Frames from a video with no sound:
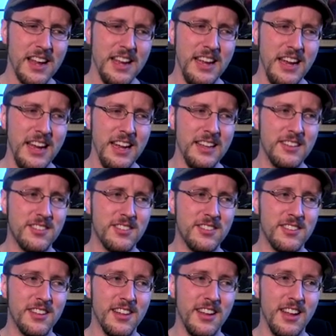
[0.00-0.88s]

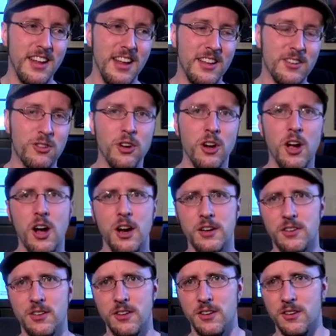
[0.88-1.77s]
it's sort of
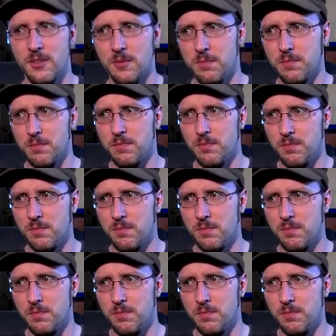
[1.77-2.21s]
hard to